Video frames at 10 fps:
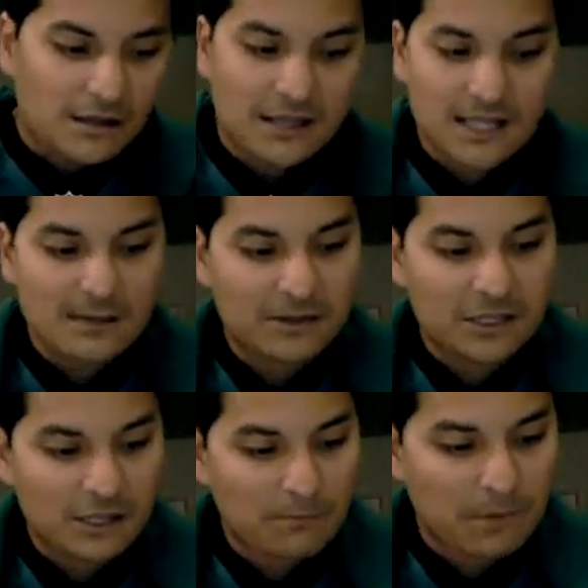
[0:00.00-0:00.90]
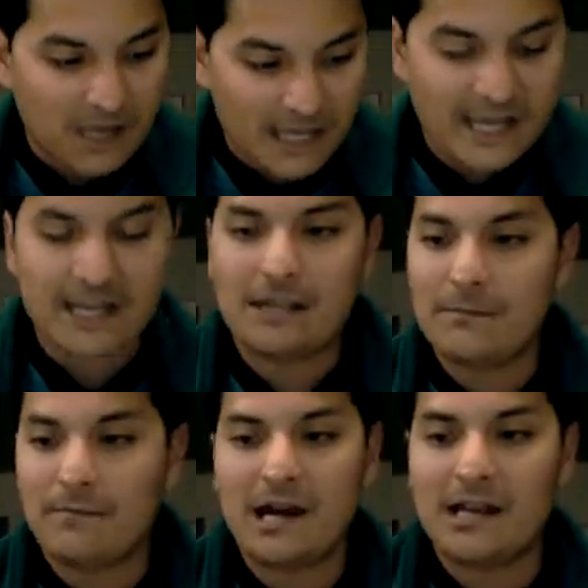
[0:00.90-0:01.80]
This team is just
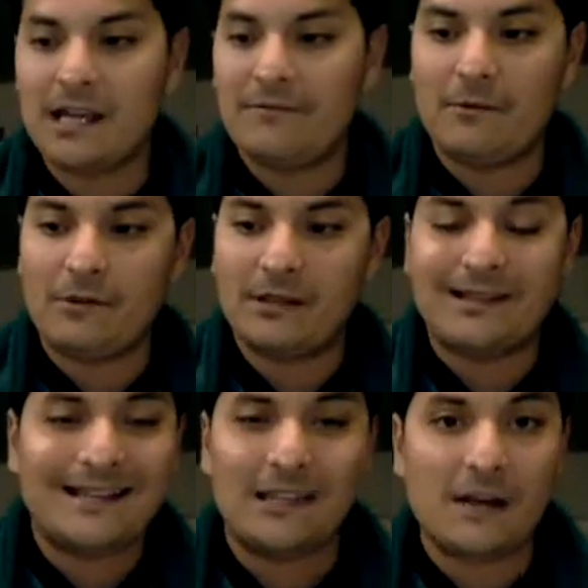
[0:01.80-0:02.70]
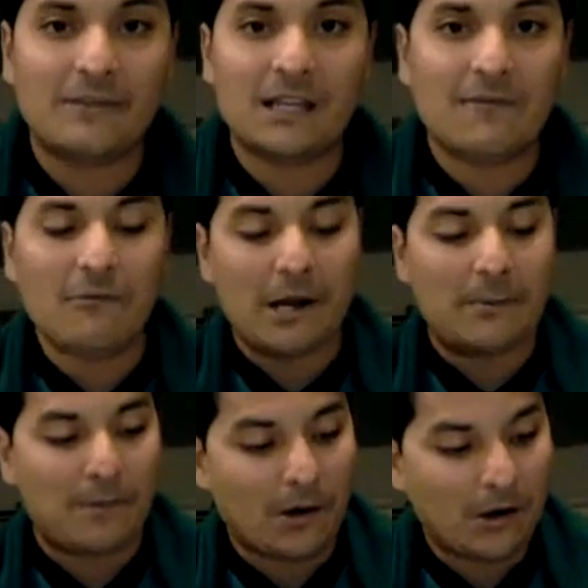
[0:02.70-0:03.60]
plagued by giveaway. They love to give away
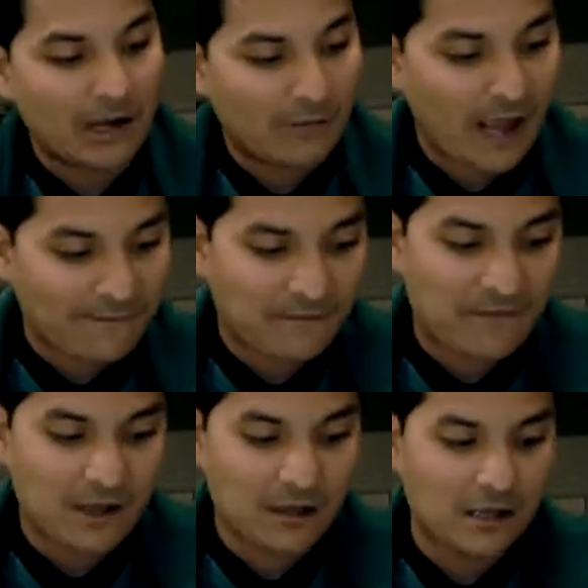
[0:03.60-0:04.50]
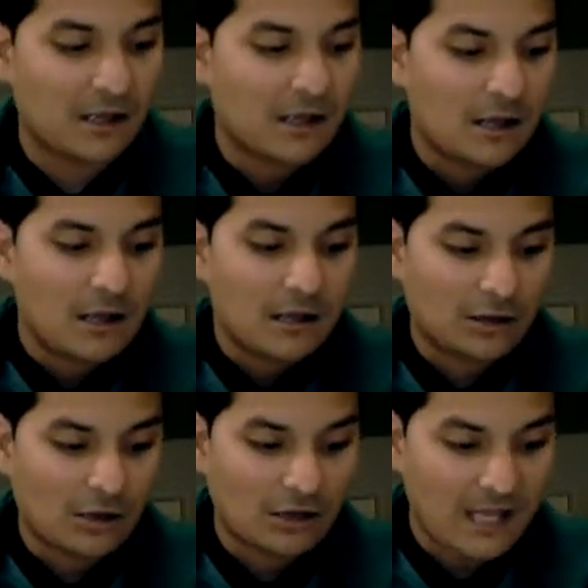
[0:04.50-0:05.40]
the ball, and we have to fix it.
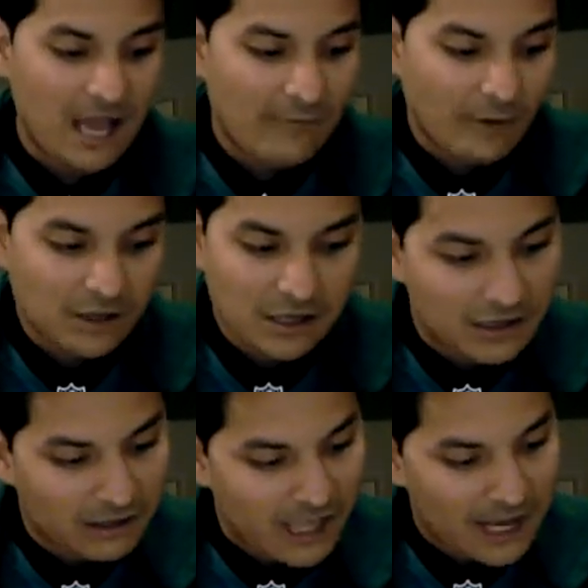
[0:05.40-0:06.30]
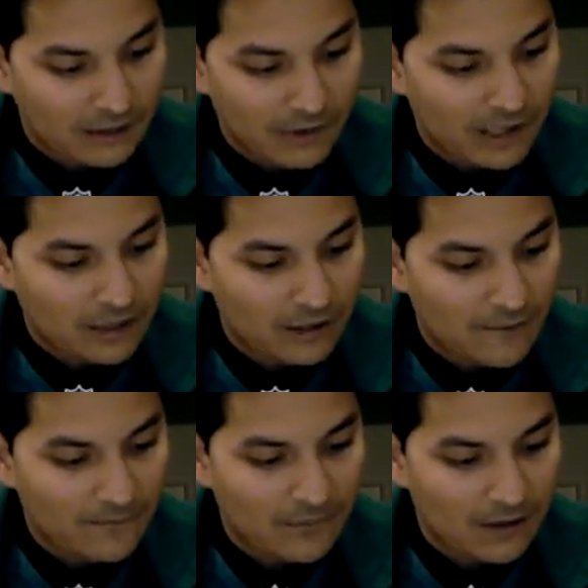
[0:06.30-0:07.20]
Third down wasn't good last week
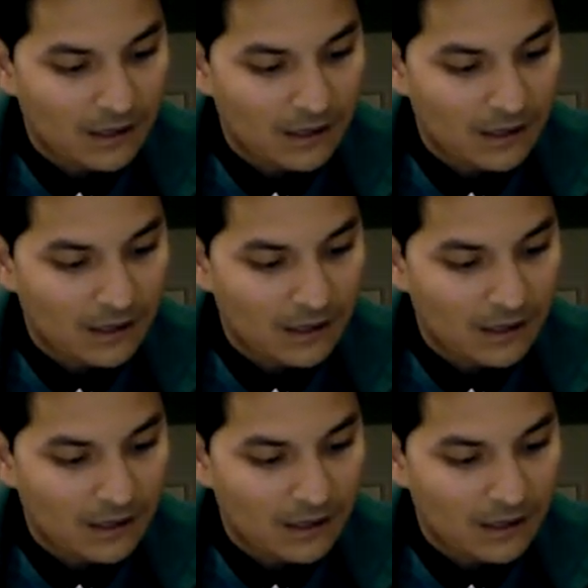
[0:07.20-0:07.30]
too.